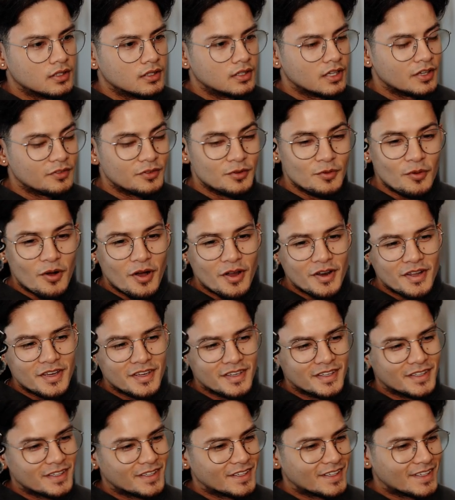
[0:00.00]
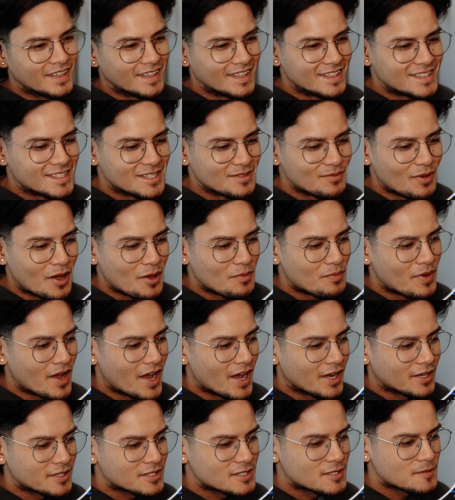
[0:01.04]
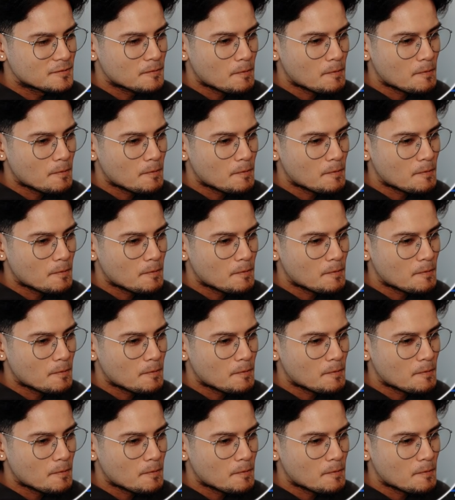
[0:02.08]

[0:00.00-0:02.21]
if you want it, it's in my packs.